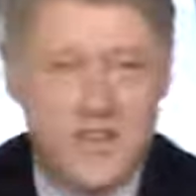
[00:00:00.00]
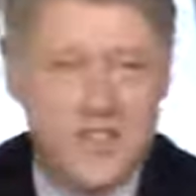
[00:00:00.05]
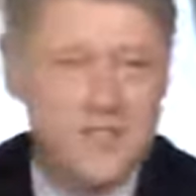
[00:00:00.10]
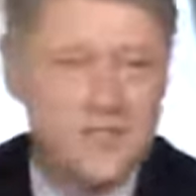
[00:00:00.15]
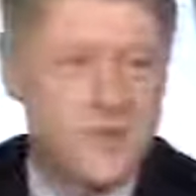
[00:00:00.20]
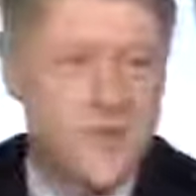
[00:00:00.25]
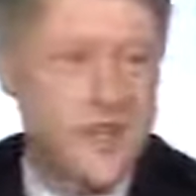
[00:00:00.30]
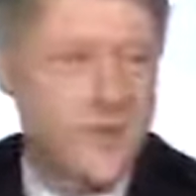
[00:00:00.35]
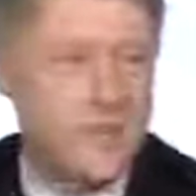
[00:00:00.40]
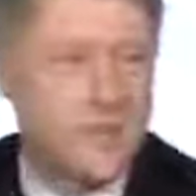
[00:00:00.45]

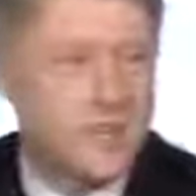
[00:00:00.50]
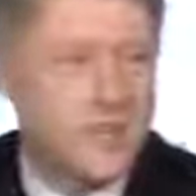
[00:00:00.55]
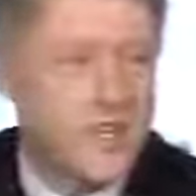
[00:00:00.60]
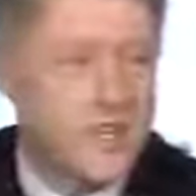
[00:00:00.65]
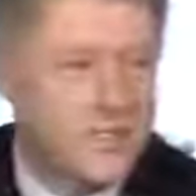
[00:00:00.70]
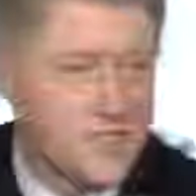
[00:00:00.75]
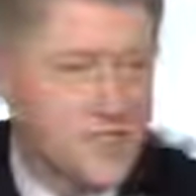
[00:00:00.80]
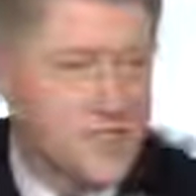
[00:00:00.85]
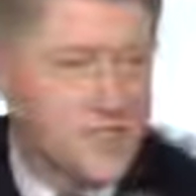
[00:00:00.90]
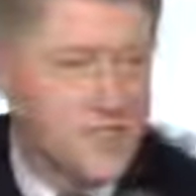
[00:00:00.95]
This man was
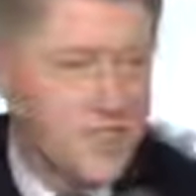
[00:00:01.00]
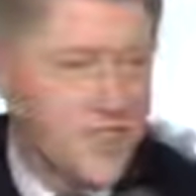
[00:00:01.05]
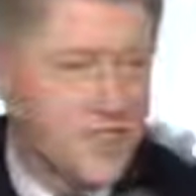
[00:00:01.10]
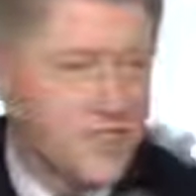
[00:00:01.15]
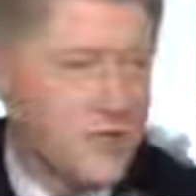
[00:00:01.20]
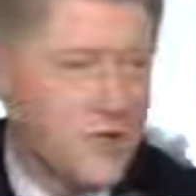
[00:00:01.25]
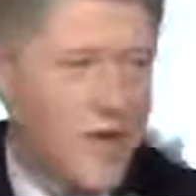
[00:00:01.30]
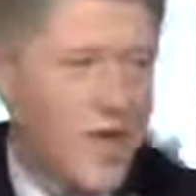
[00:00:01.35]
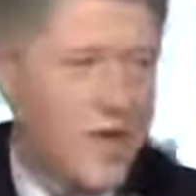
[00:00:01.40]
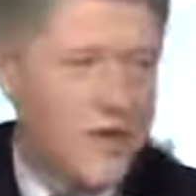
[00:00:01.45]
not just a
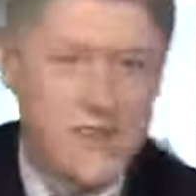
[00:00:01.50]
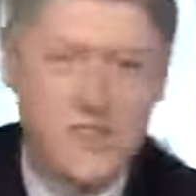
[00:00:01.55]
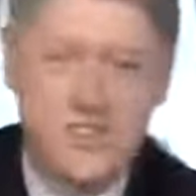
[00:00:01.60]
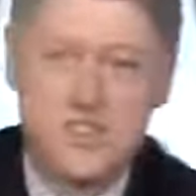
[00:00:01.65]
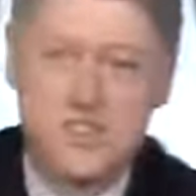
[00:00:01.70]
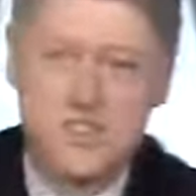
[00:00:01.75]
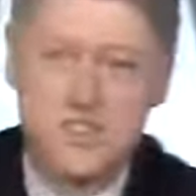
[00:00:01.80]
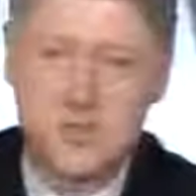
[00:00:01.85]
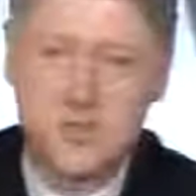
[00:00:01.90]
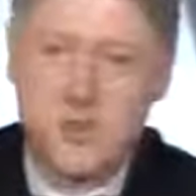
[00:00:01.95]
spy.
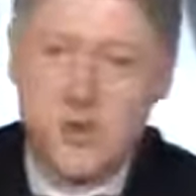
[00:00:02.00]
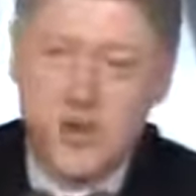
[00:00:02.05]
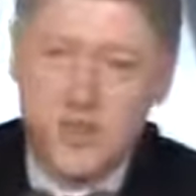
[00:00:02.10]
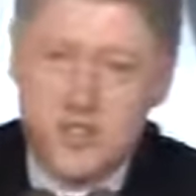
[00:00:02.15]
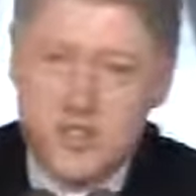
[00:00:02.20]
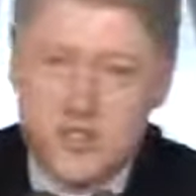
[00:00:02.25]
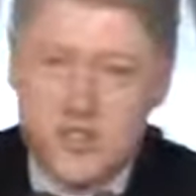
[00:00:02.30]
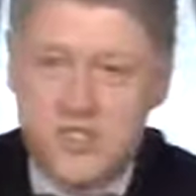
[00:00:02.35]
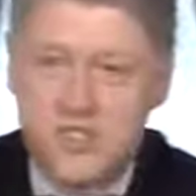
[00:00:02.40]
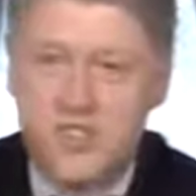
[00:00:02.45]
This is a
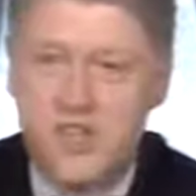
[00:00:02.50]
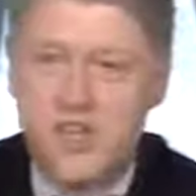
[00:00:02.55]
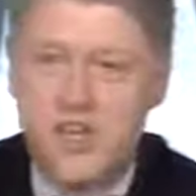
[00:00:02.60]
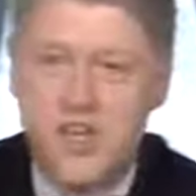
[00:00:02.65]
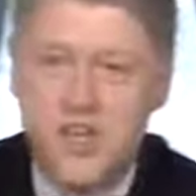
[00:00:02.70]
person